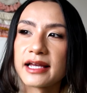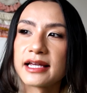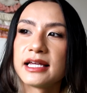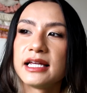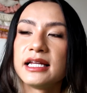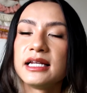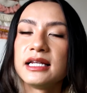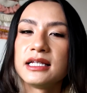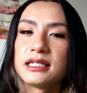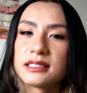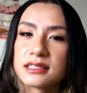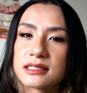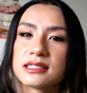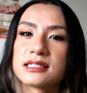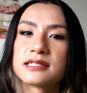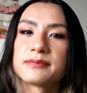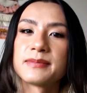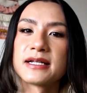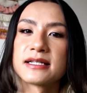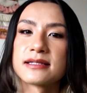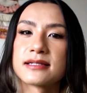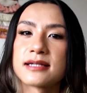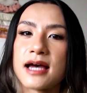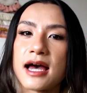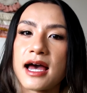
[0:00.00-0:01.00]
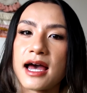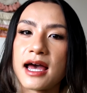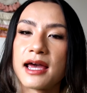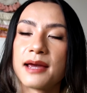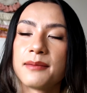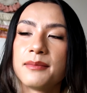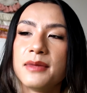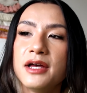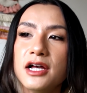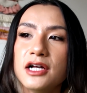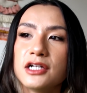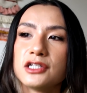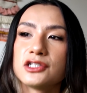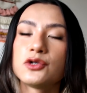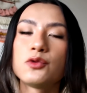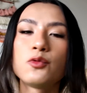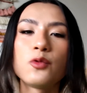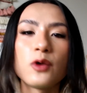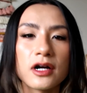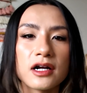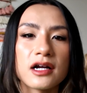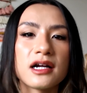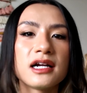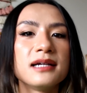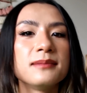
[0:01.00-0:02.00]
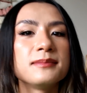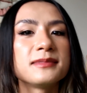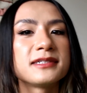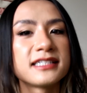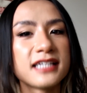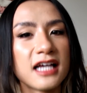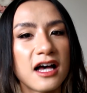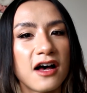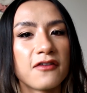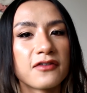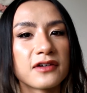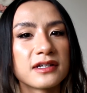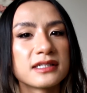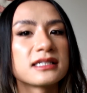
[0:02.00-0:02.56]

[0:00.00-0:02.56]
he needs to spend time to work on himself,